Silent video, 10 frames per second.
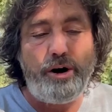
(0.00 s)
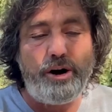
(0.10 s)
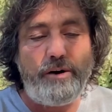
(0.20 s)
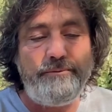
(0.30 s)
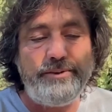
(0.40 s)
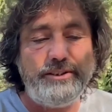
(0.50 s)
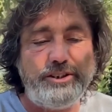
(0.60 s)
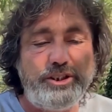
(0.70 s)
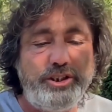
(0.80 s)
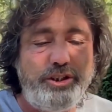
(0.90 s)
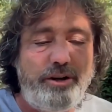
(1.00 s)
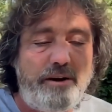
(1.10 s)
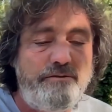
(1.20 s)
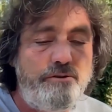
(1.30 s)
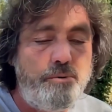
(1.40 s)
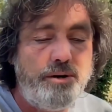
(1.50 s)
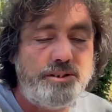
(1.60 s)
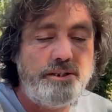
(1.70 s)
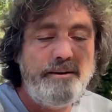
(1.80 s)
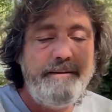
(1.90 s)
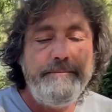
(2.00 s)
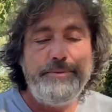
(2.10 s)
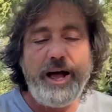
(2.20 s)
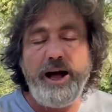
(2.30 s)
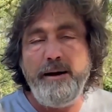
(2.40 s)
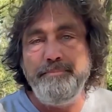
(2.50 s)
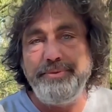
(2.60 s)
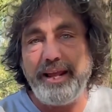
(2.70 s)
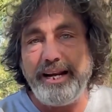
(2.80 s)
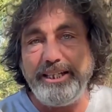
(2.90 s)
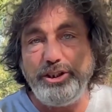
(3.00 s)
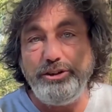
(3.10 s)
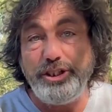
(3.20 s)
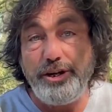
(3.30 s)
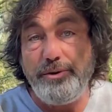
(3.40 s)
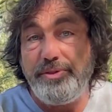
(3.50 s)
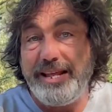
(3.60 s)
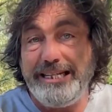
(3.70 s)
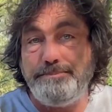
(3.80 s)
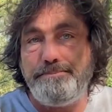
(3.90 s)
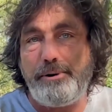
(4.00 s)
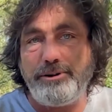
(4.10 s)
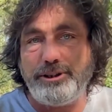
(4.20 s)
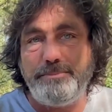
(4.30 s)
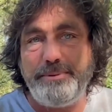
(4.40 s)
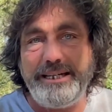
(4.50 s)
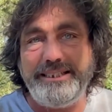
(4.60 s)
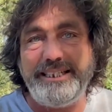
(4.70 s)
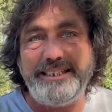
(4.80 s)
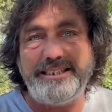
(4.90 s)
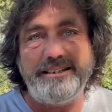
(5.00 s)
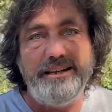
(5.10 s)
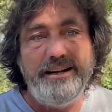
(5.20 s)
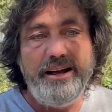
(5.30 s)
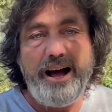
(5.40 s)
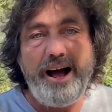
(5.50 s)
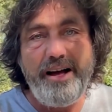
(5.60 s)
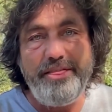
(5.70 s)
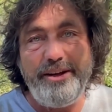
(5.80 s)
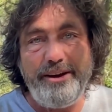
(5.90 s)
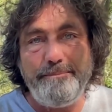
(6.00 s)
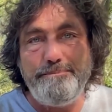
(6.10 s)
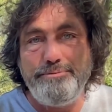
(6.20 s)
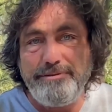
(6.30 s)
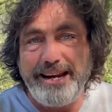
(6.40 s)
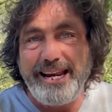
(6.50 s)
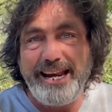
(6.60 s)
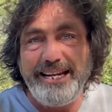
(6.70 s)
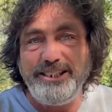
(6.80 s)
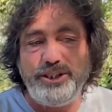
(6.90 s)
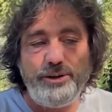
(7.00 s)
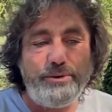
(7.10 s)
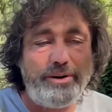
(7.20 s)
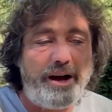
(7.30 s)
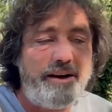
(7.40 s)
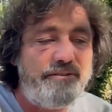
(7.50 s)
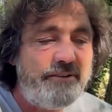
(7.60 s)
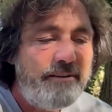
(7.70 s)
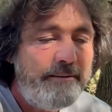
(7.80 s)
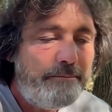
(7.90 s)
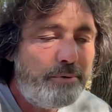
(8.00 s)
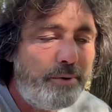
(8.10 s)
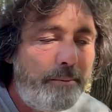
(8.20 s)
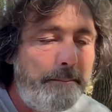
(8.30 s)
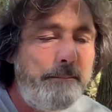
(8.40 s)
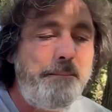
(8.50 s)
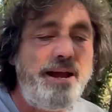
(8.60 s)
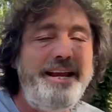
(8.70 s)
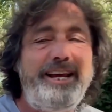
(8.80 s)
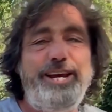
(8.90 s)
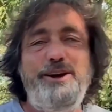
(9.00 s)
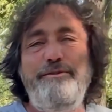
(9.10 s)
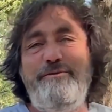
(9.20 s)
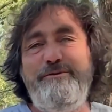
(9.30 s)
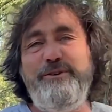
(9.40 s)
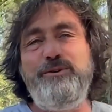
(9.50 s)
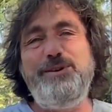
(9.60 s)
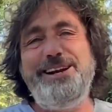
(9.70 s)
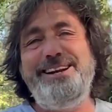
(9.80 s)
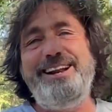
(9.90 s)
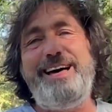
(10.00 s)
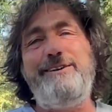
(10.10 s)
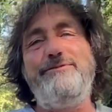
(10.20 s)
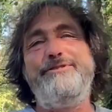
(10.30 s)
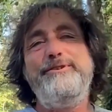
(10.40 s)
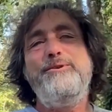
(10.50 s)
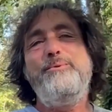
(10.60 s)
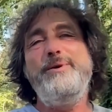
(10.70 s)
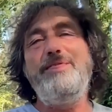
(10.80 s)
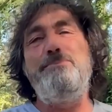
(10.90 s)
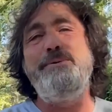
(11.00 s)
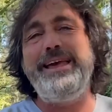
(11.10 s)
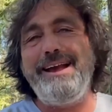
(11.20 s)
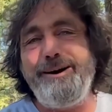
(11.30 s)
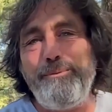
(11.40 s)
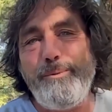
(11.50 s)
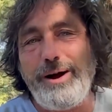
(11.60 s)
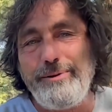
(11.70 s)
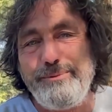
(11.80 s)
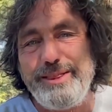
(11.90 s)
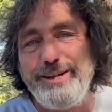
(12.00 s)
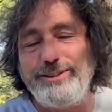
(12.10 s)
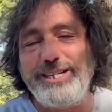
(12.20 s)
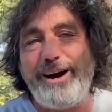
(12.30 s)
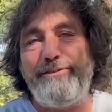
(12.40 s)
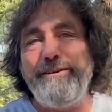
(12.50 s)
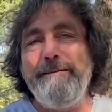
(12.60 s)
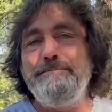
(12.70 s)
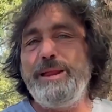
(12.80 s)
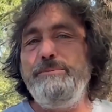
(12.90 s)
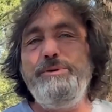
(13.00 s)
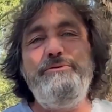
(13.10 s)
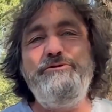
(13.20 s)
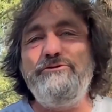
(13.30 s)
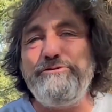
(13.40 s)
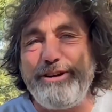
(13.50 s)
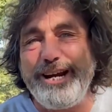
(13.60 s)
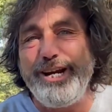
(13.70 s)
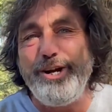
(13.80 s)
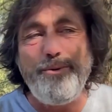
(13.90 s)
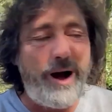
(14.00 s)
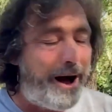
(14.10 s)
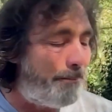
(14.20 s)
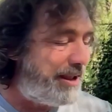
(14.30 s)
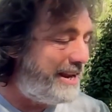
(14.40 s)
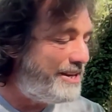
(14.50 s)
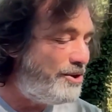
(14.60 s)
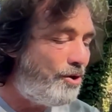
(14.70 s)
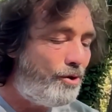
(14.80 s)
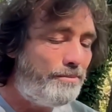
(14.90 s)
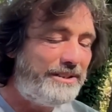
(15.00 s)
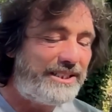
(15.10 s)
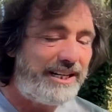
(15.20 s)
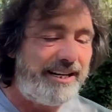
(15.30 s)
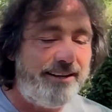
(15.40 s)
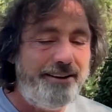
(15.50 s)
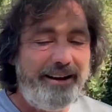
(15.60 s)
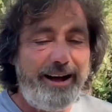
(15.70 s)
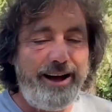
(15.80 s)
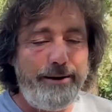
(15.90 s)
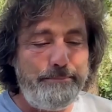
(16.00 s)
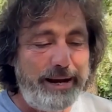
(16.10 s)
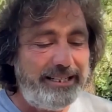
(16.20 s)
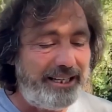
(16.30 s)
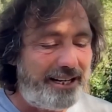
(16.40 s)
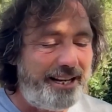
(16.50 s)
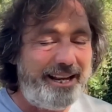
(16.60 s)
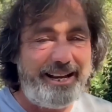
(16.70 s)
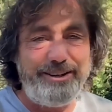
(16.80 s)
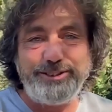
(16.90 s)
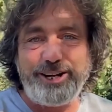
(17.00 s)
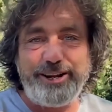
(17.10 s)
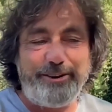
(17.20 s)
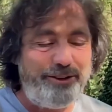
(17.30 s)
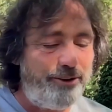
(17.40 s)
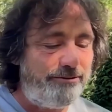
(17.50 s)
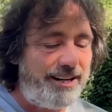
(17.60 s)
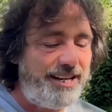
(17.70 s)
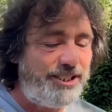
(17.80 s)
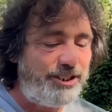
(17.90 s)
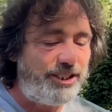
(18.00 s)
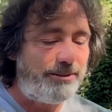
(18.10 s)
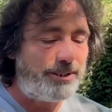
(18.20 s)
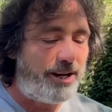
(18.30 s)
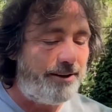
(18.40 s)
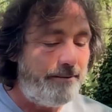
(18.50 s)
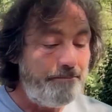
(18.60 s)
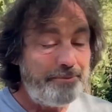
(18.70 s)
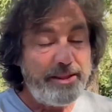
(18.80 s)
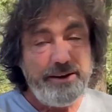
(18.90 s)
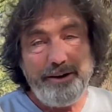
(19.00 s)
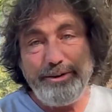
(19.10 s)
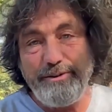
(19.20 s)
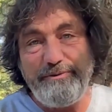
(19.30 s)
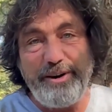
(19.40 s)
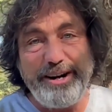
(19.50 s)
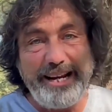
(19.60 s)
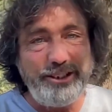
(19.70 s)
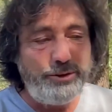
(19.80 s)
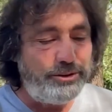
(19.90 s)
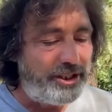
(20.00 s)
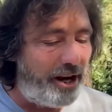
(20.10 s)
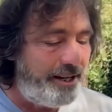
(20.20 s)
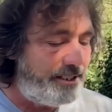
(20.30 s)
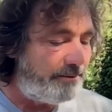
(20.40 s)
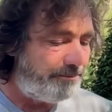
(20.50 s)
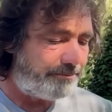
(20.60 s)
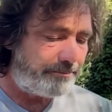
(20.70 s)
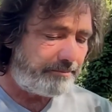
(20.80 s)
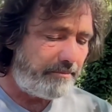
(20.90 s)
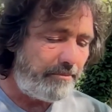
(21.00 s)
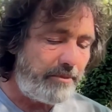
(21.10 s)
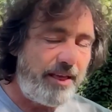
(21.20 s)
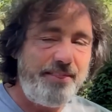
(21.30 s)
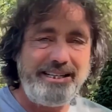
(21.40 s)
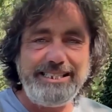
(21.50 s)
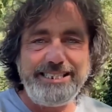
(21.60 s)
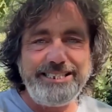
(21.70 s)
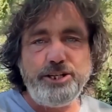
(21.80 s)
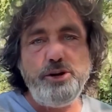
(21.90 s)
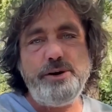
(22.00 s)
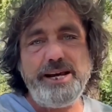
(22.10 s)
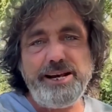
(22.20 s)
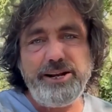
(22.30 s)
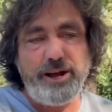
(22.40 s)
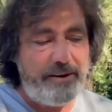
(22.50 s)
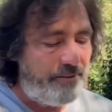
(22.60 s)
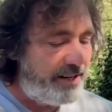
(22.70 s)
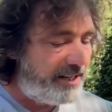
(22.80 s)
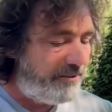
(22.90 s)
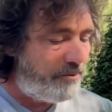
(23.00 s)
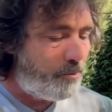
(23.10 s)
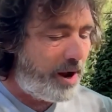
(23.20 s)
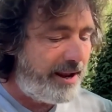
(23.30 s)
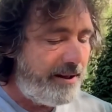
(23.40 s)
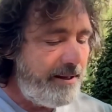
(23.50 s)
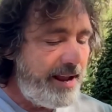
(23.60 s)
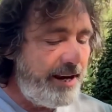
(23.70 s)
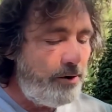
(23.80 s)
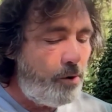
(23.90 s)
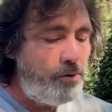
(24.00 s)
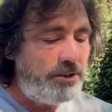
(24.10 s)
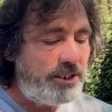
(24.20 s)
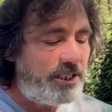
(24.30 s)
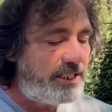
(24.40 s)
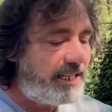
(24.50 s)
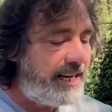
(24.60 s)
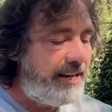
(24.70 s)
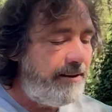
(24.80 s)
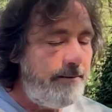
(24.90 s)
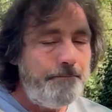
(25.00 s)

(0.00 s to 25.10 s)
of confidence as you go forward um, and as you do these possibilities uh, that bring into your life will make you fall in love with being at one with yourself and will free you up enormously uh, basically it looks like on your relationship side. On your financial side, this is looking at life in a different way in order to see